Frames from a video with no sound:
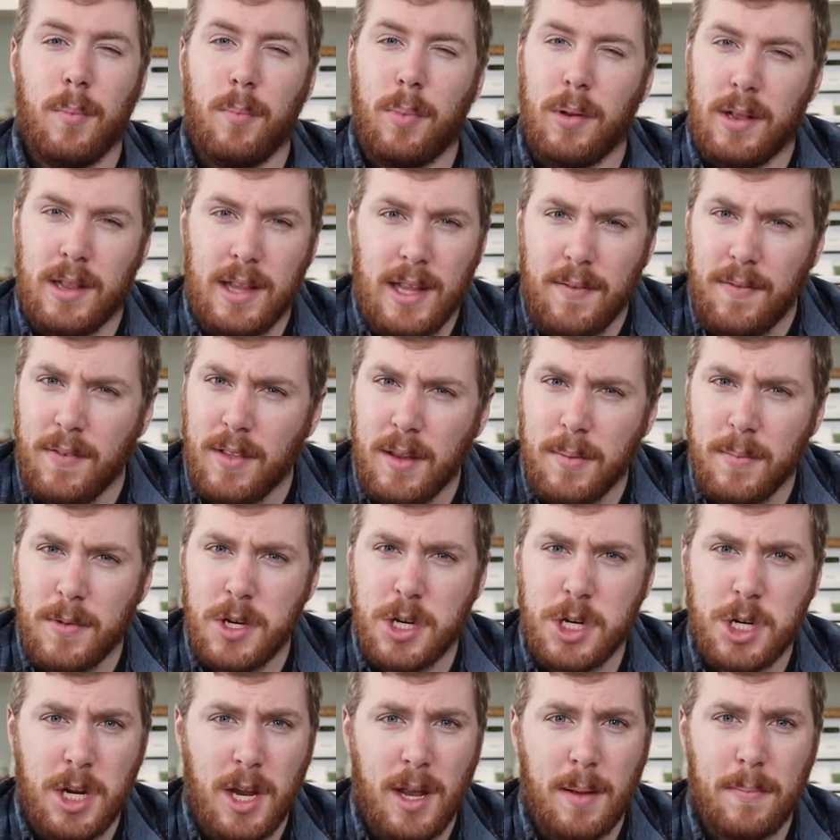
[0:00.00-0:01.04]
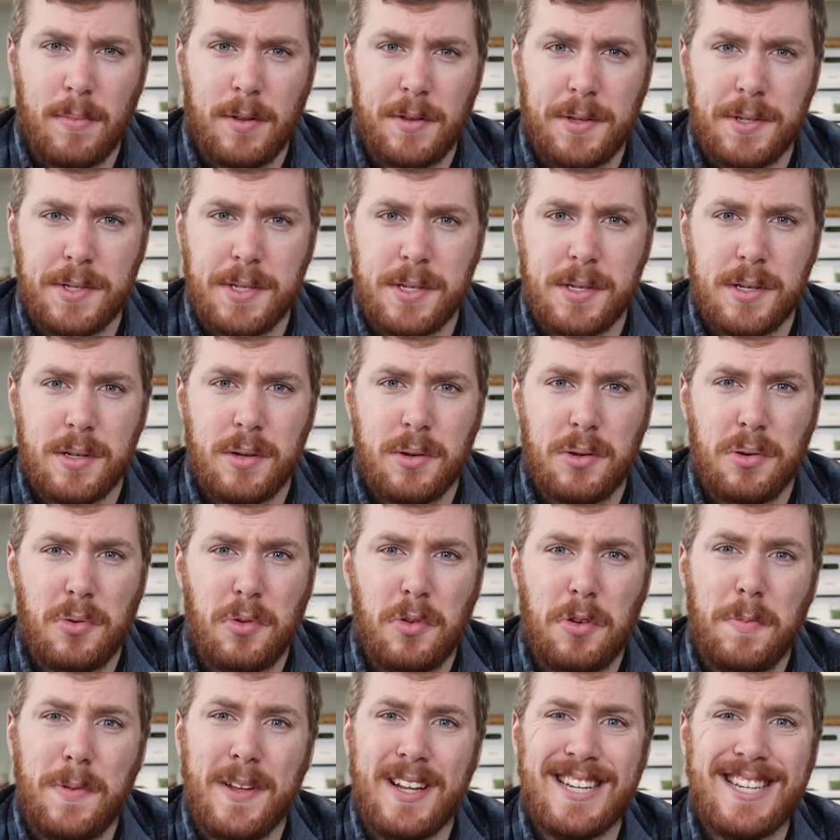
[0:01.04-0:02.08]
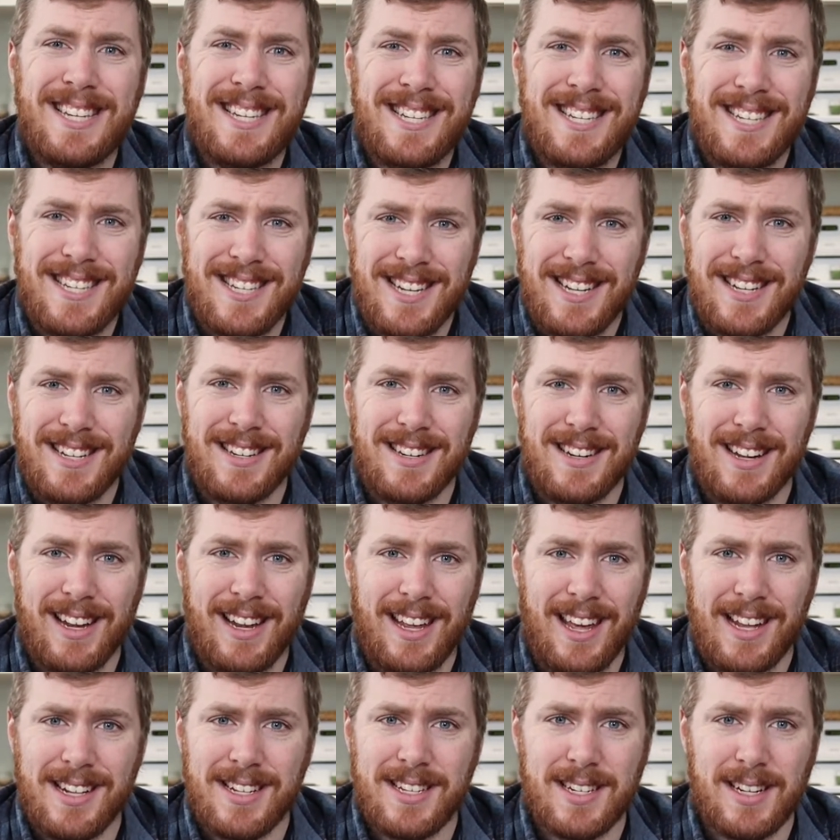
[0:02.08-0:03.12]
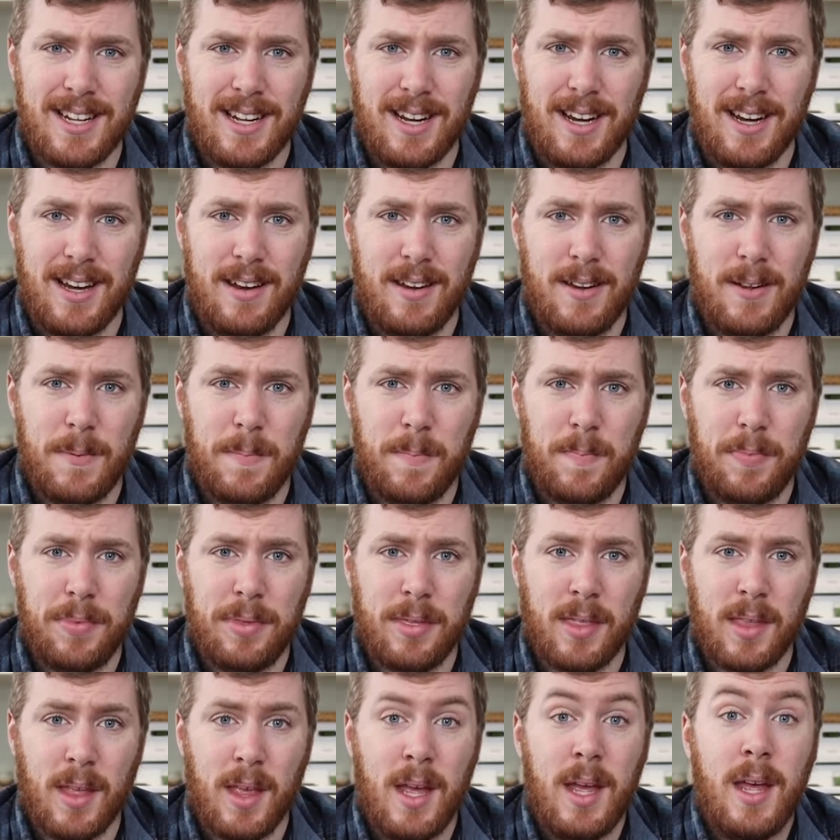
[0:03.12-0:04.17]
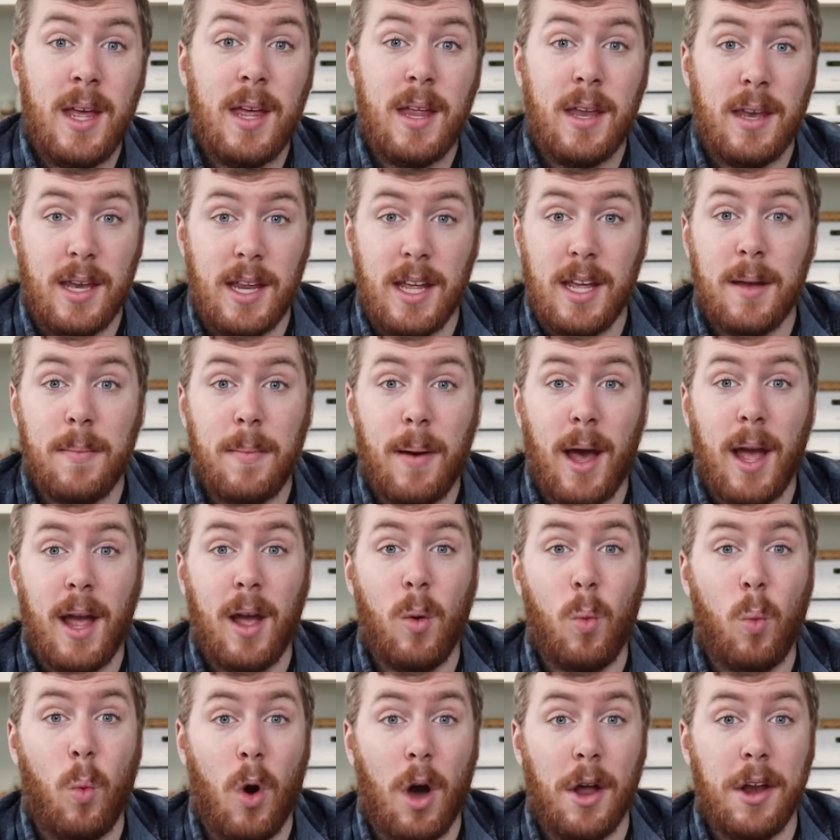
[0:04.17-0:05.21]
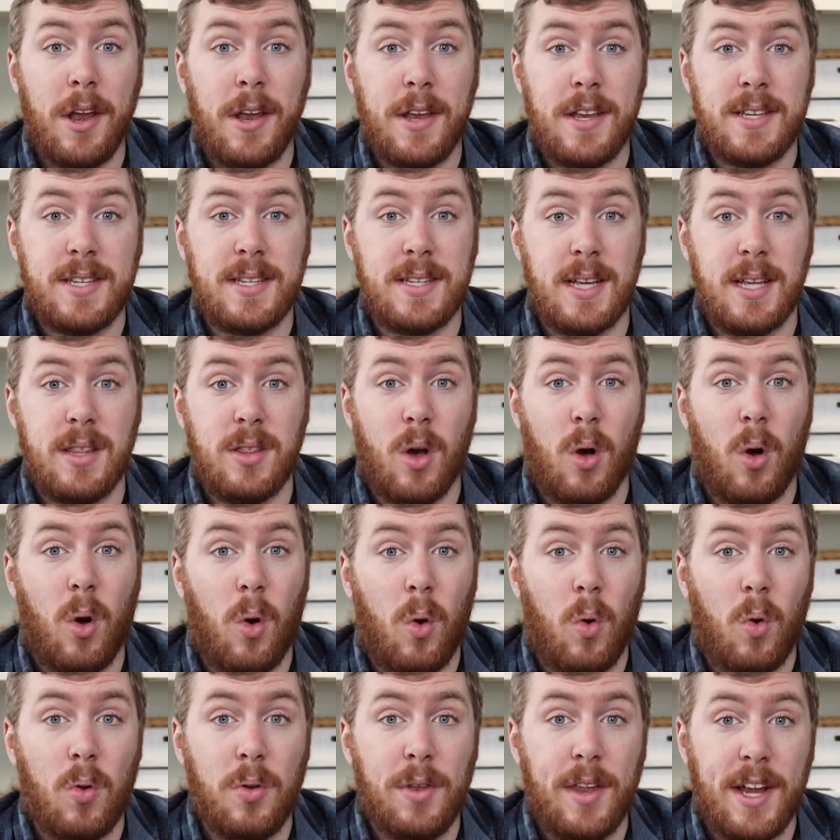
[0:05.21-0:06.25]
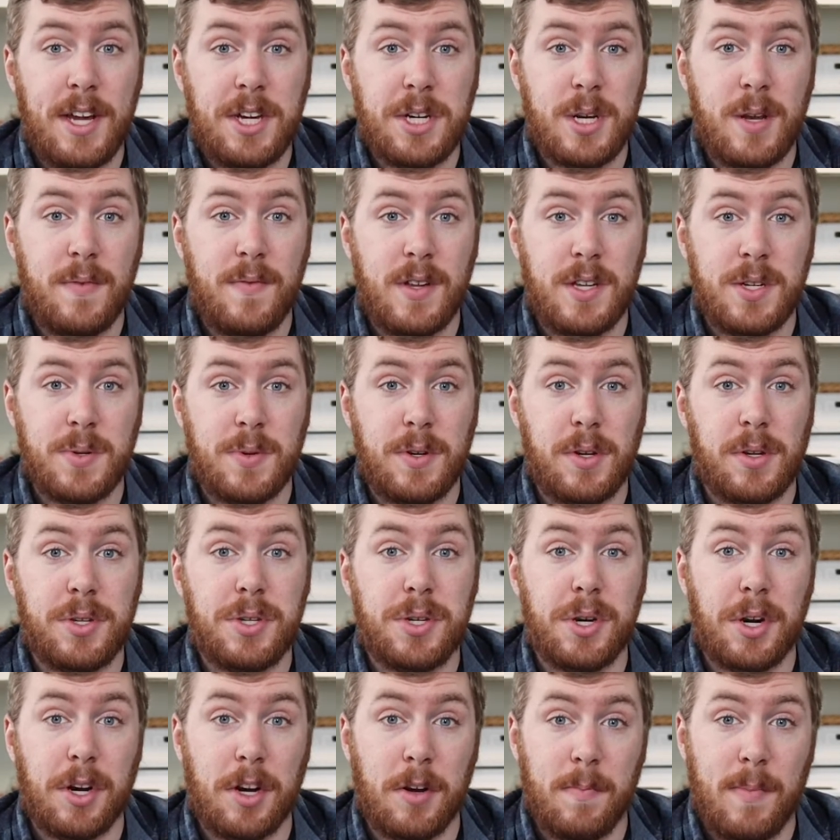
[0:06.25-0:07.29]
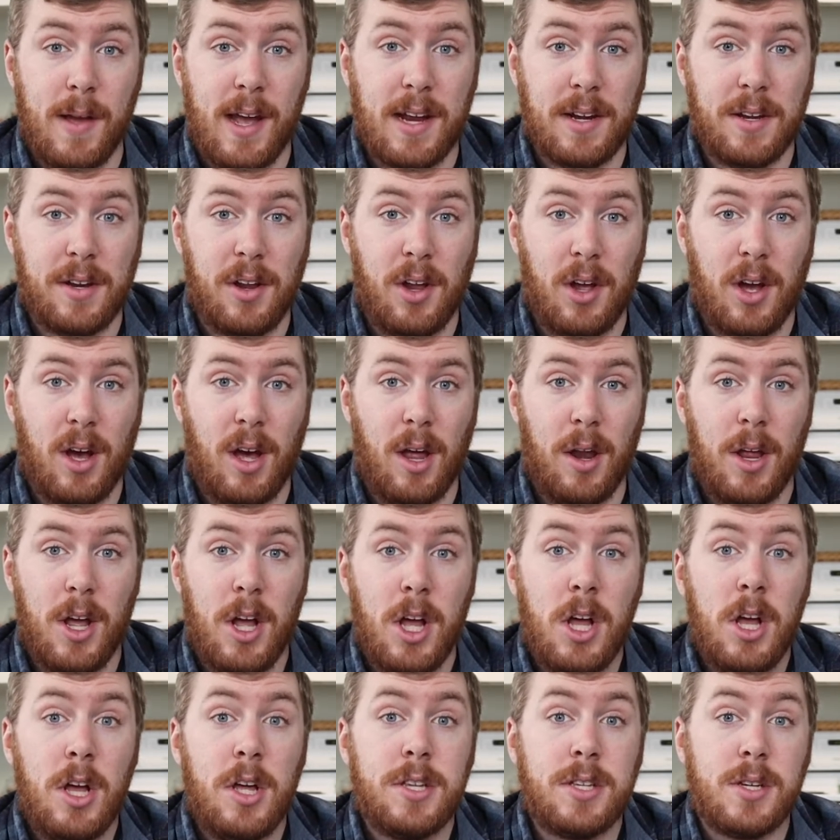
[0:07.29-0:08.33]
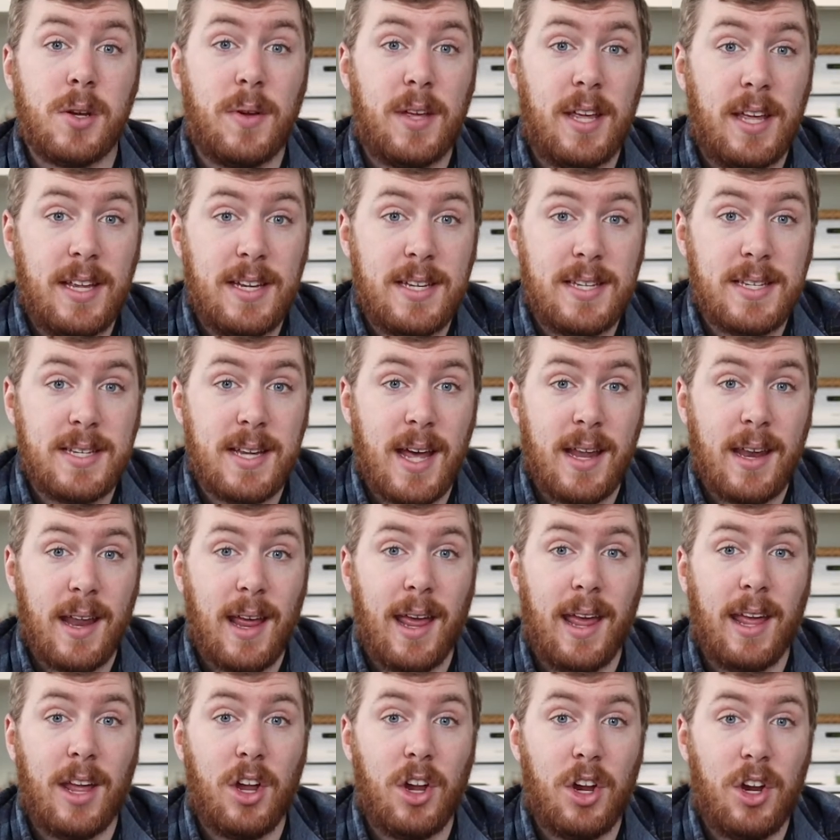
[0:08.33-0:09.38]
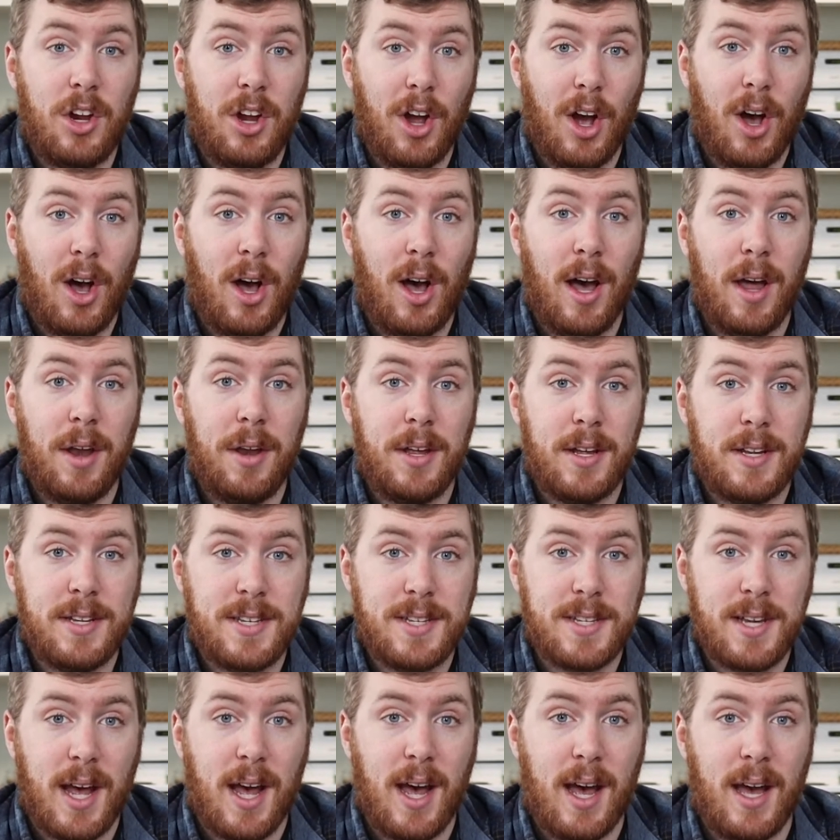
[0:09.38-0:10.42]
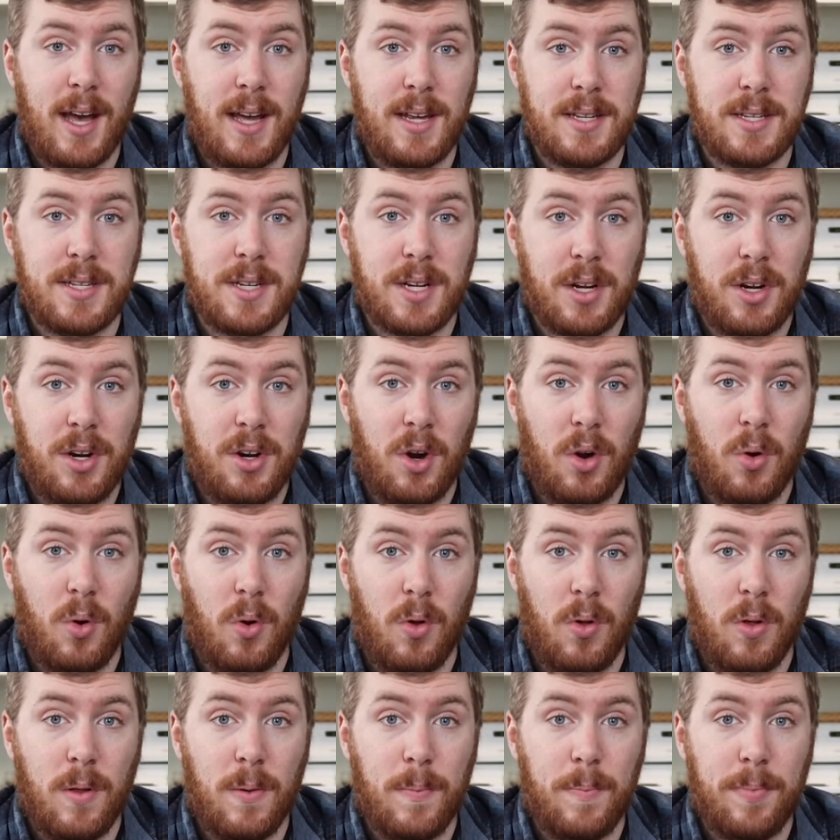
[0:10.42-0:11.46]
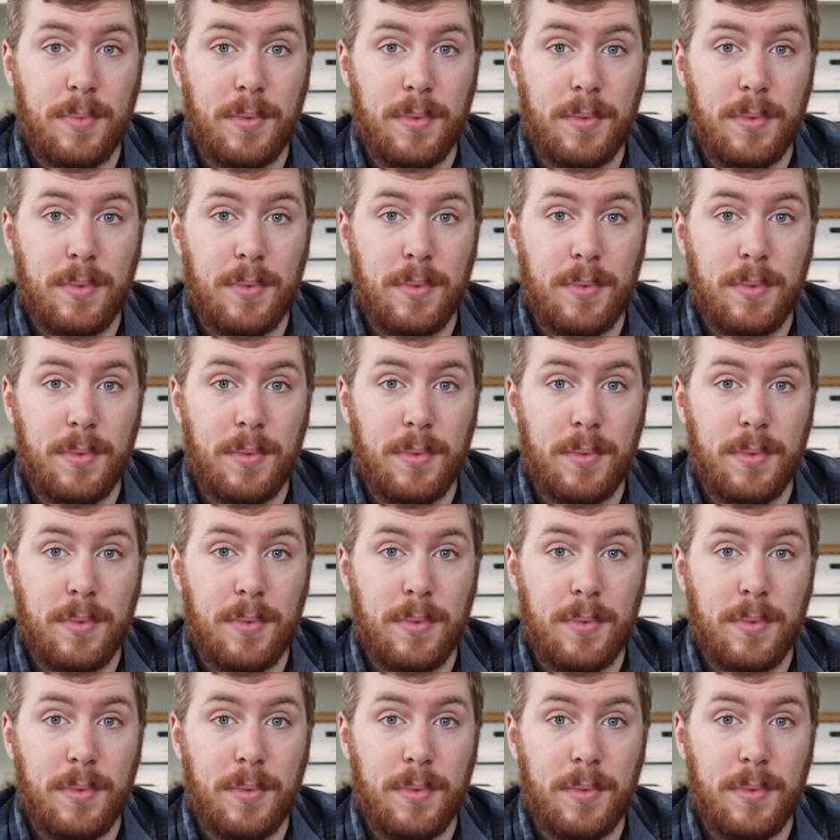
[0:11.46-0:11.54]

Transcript: But leaving them in shambles would be a sin against God. Nehemiah wanted to see the whole nation of Israel turn back to God, so he set a God sized goal